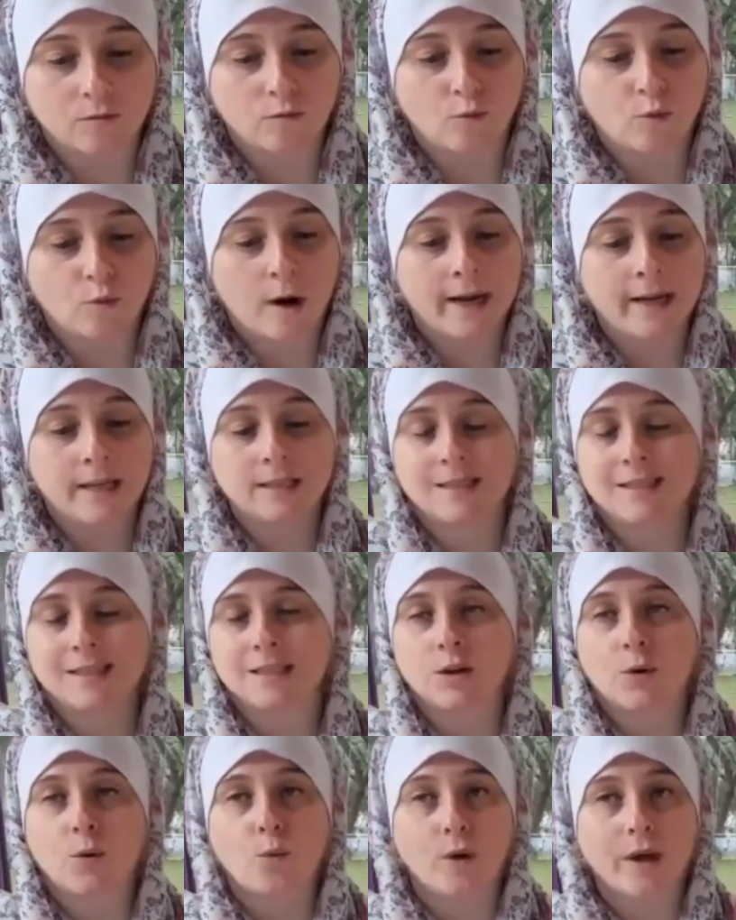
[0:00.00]
Why is
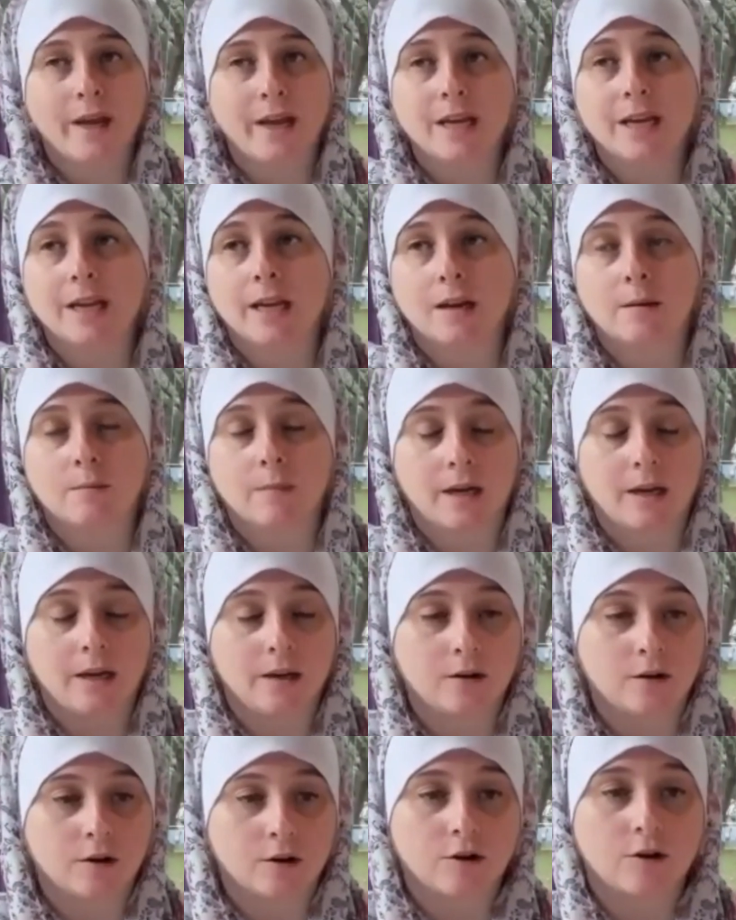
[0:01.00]
this awakening my
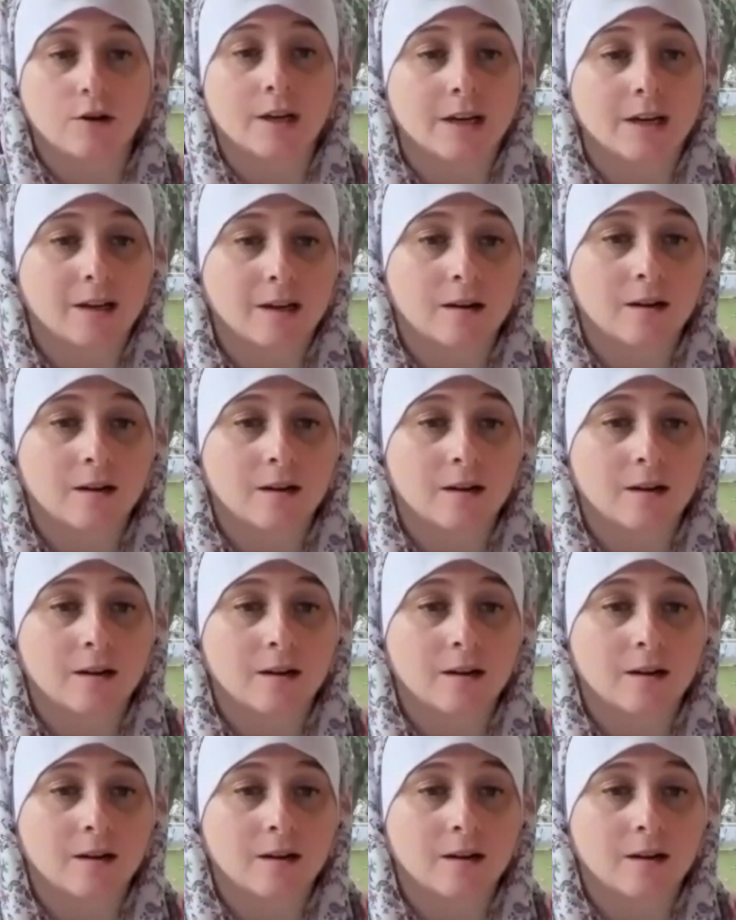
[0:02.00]
inner critic,